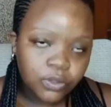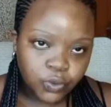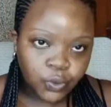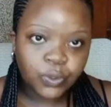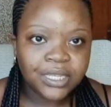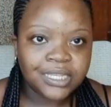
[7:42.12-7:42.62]

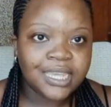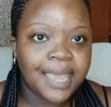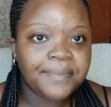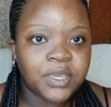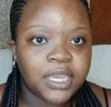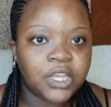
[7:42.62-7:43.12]
to the
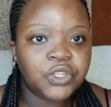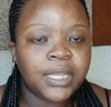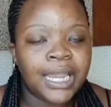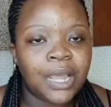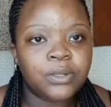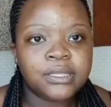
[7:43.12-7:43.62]
time you get your
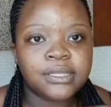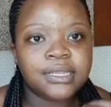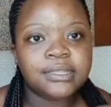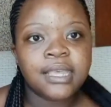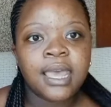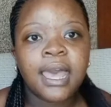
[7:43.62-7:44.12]

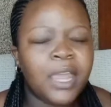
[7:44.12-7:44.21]
allowances.